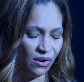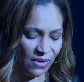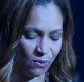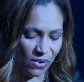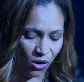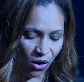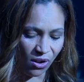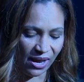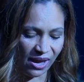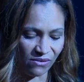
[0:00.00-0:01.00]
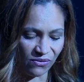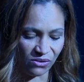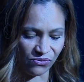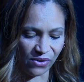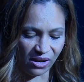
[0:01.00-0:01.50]
that we all have
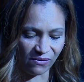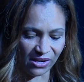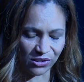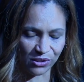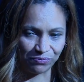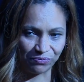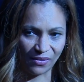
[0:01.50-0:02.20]
in front of us.